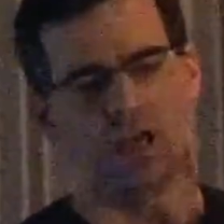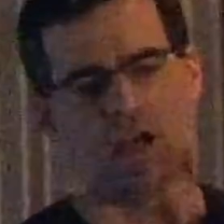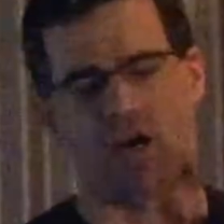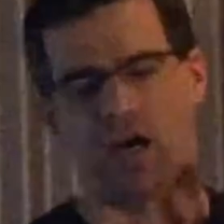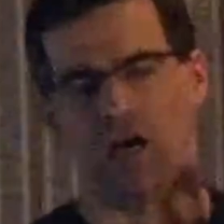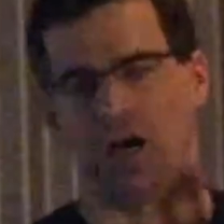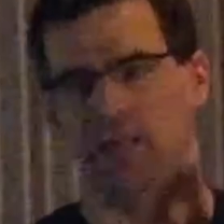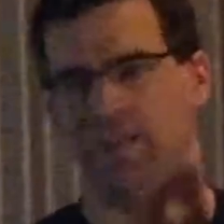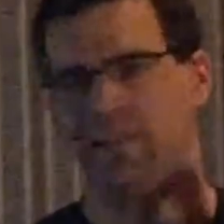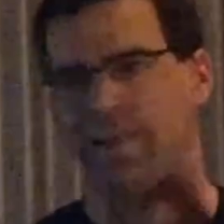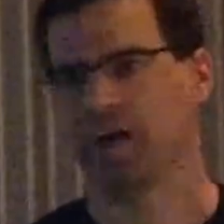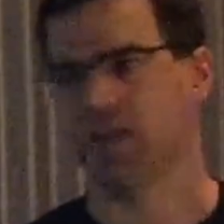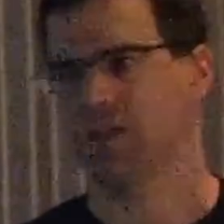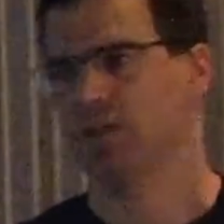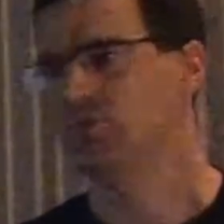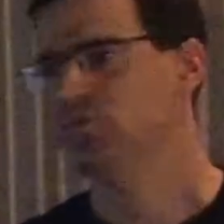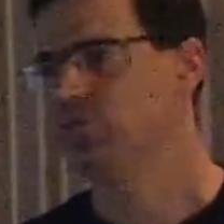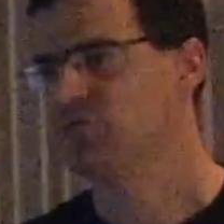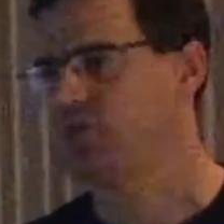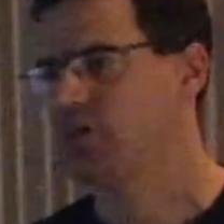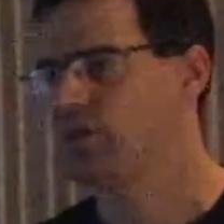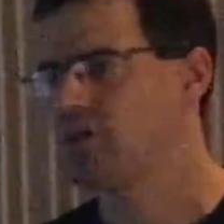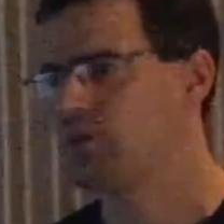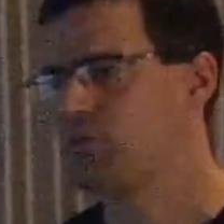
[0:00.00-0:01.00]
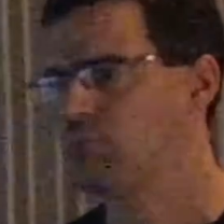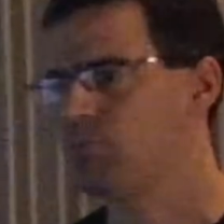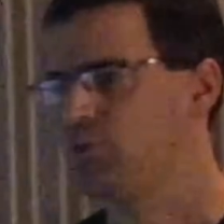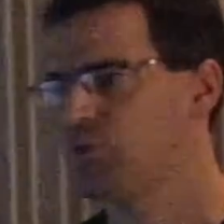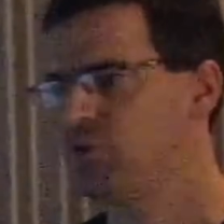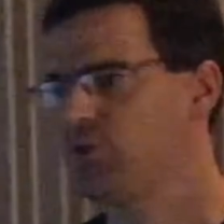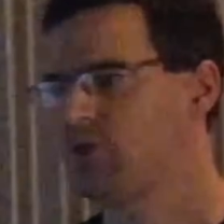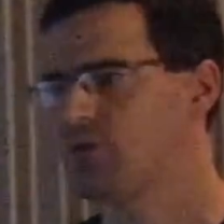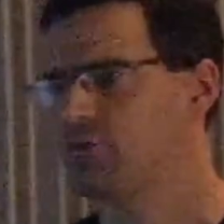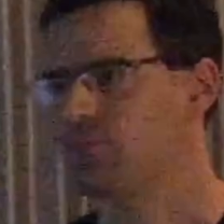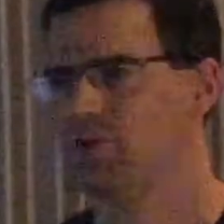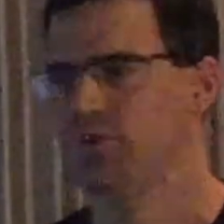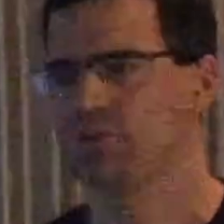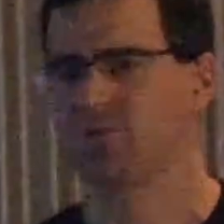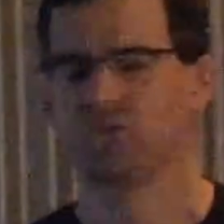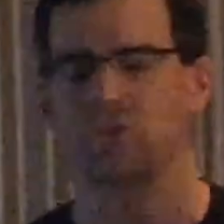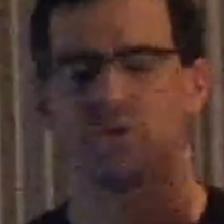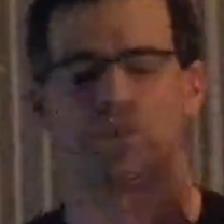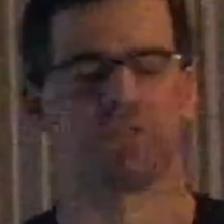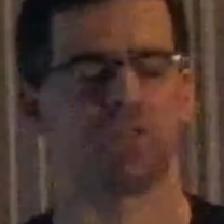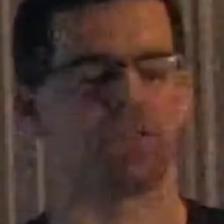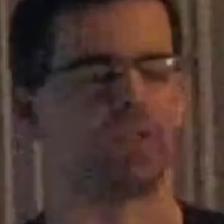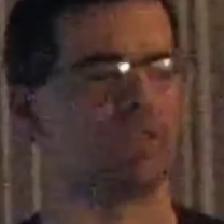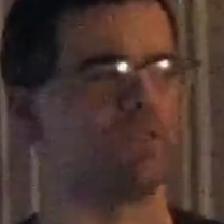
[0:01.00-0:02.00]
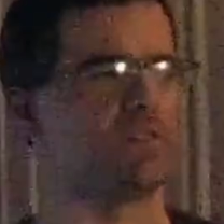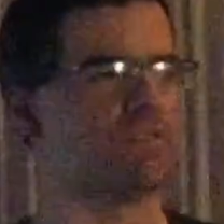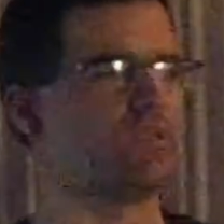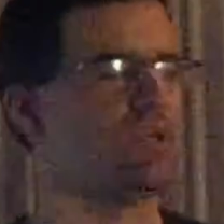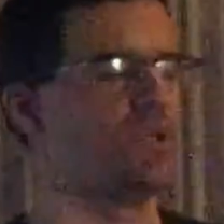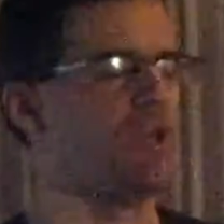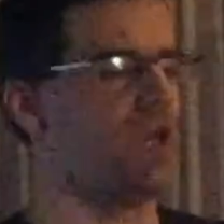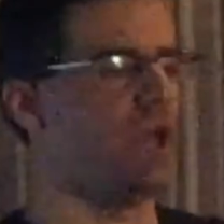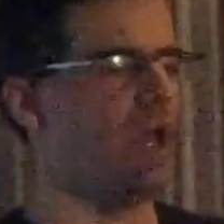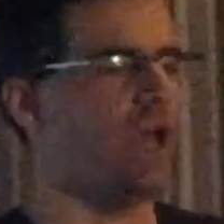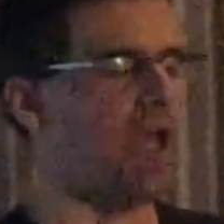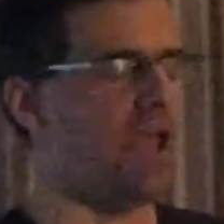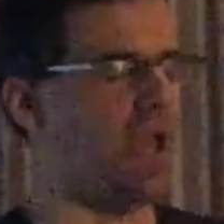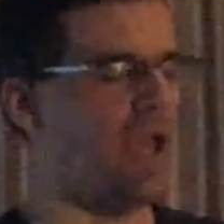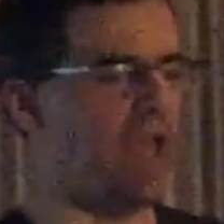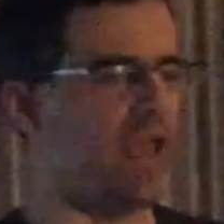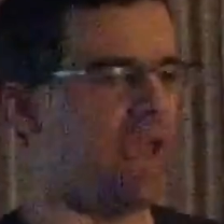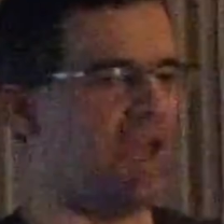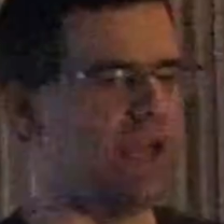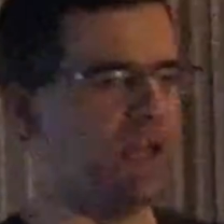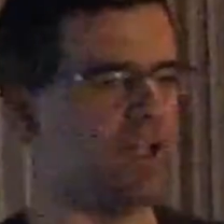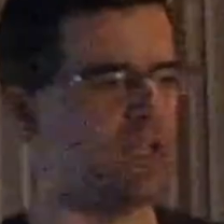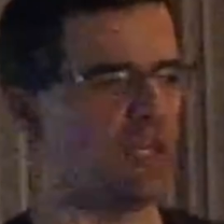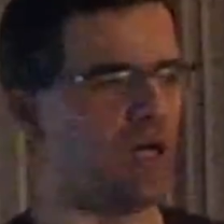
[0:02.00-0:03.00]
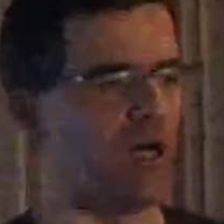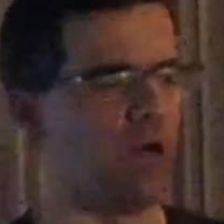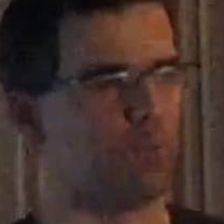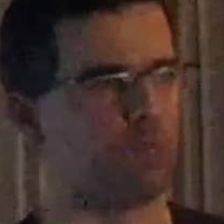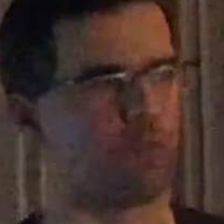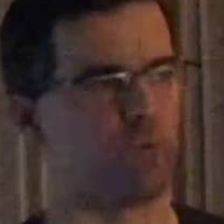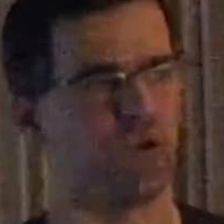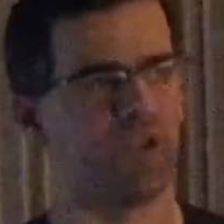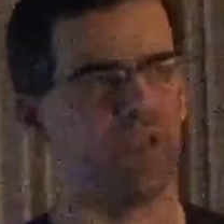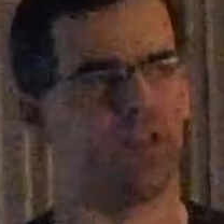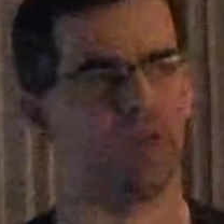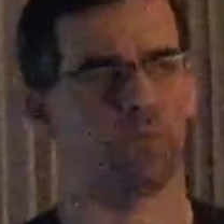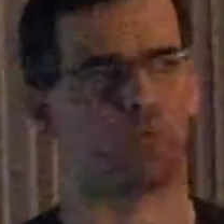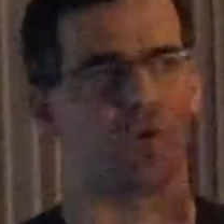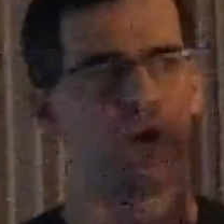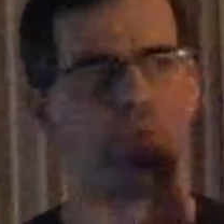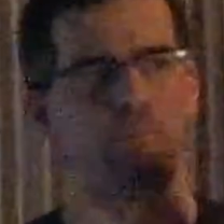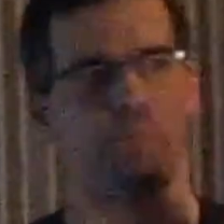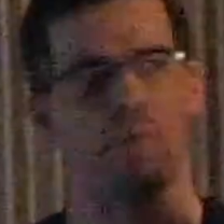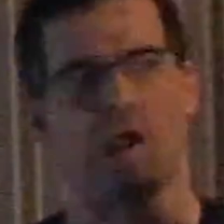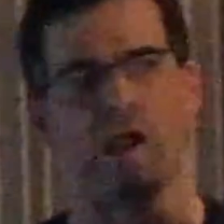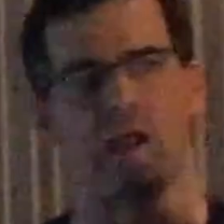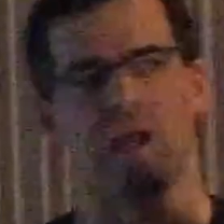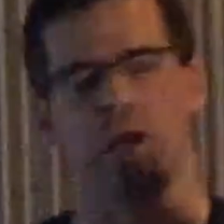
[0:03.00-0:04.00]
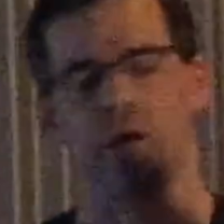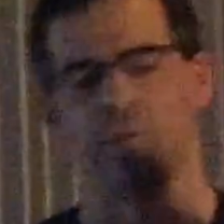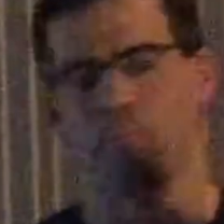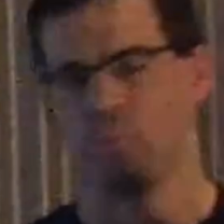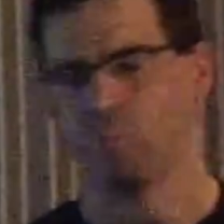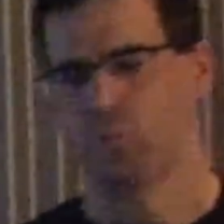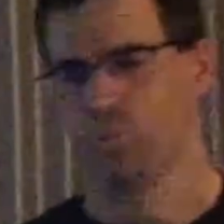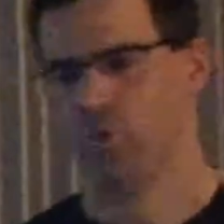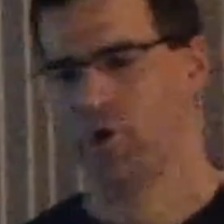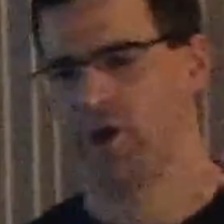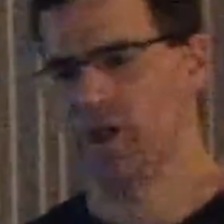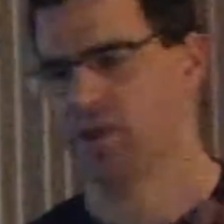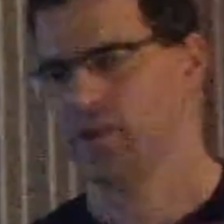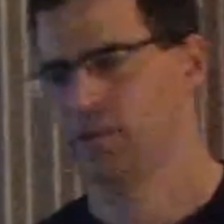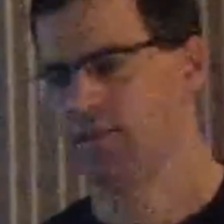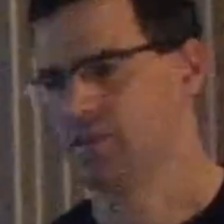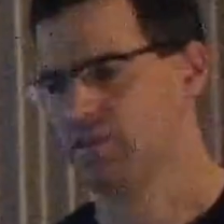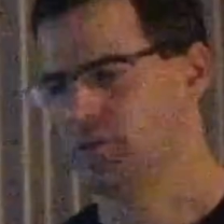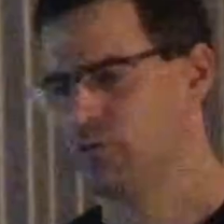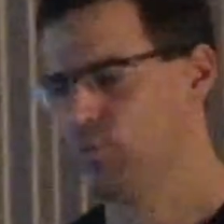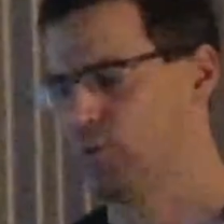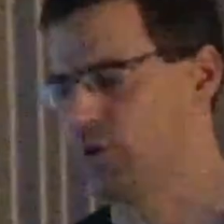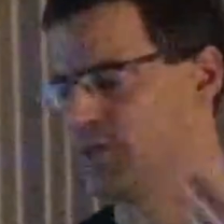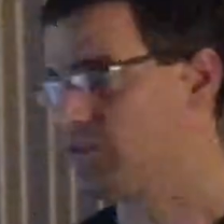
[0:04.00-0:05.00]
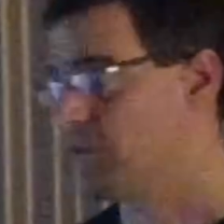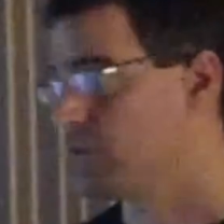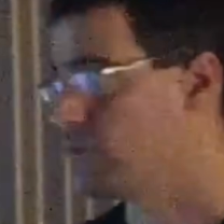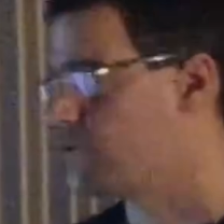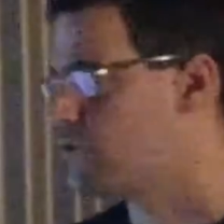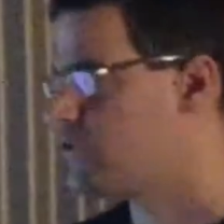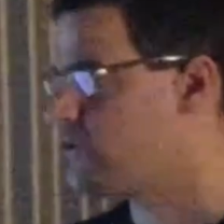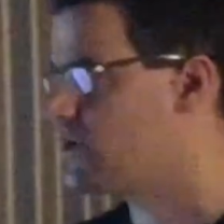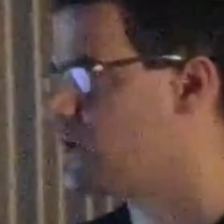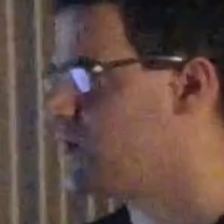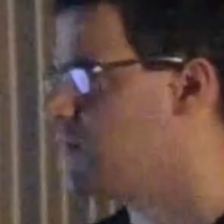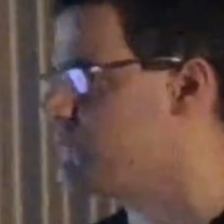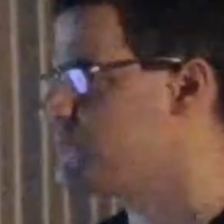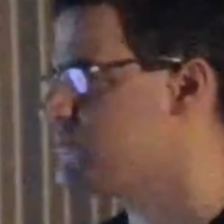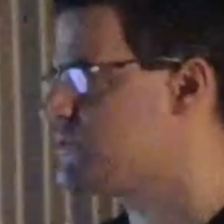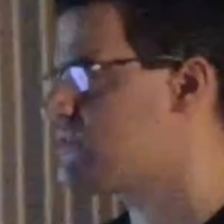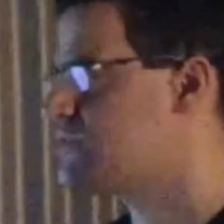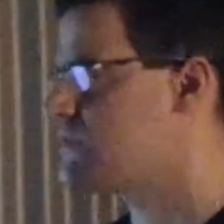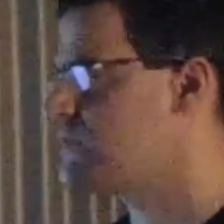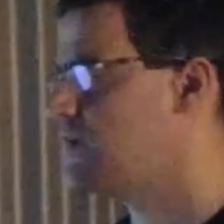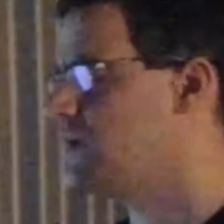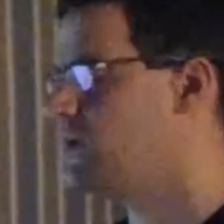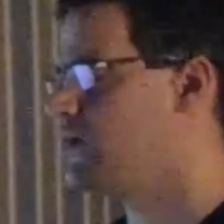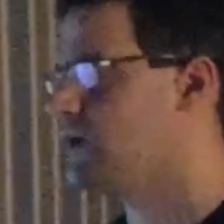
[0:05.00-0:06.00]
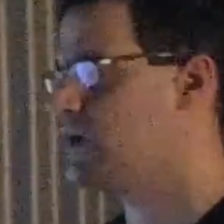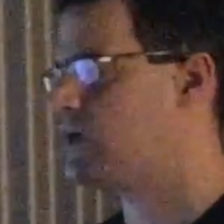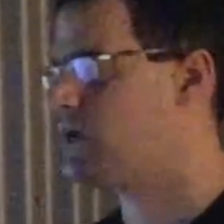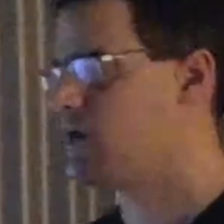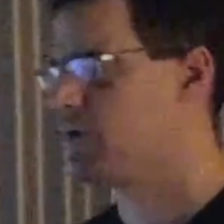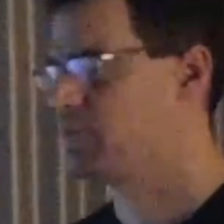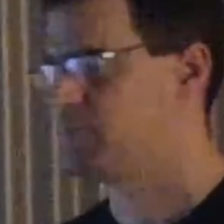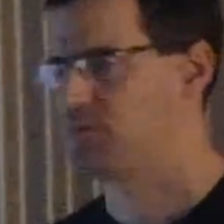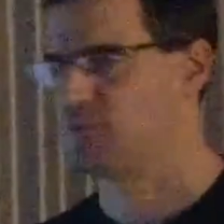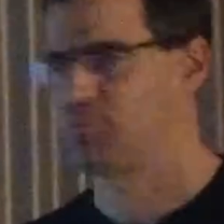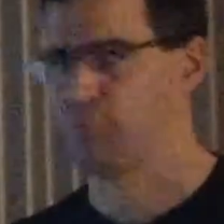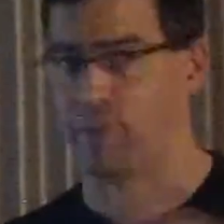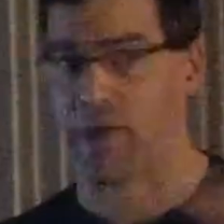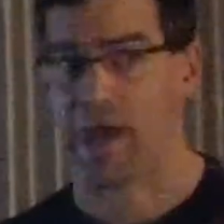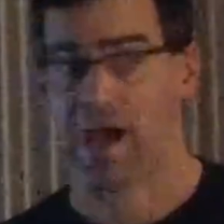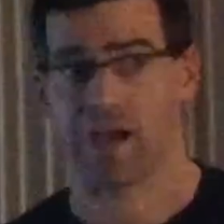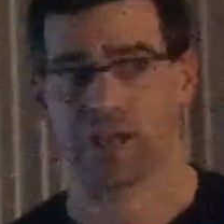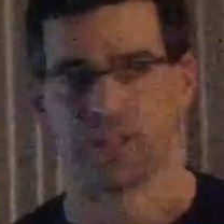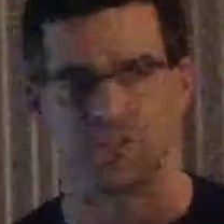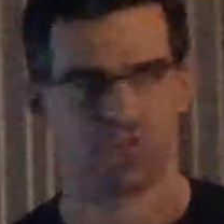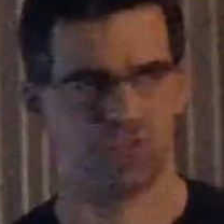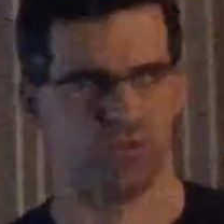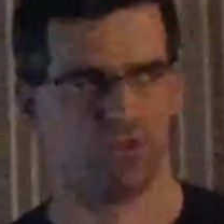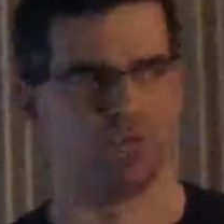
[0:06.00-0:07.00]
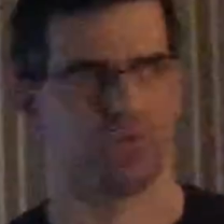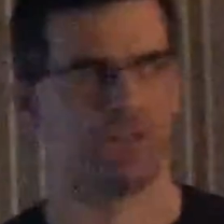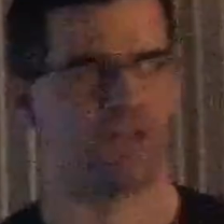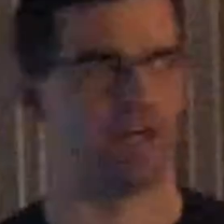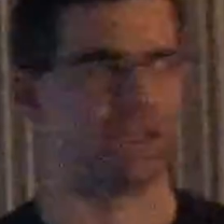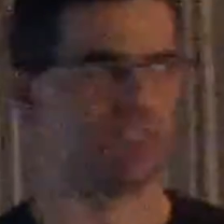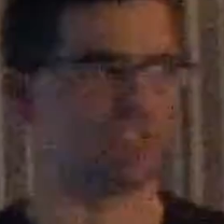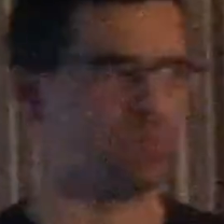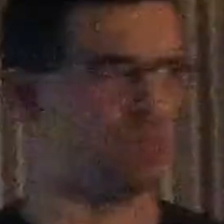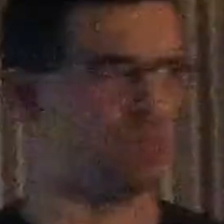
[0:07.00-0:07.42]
not use any computing resources, and bring them right back up when the learner comes back to that